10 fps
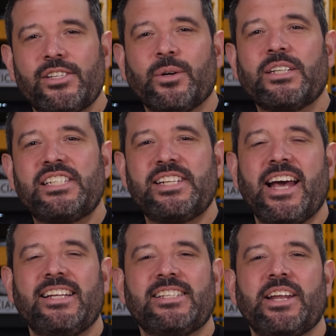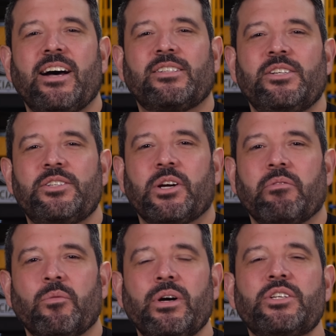so instead set out to
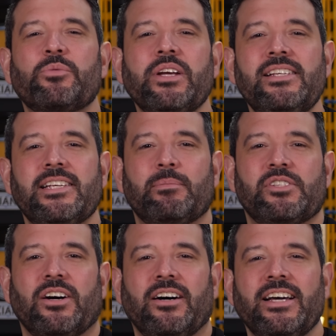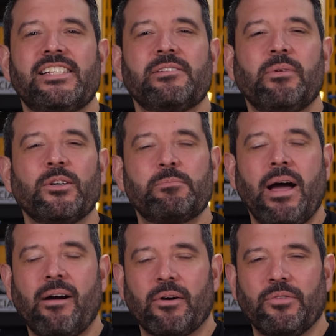determine which recip saw is the most
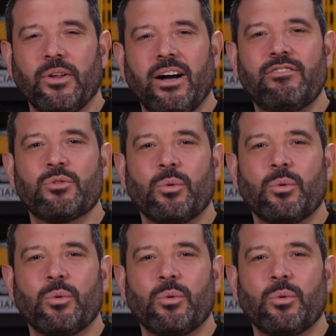powerful of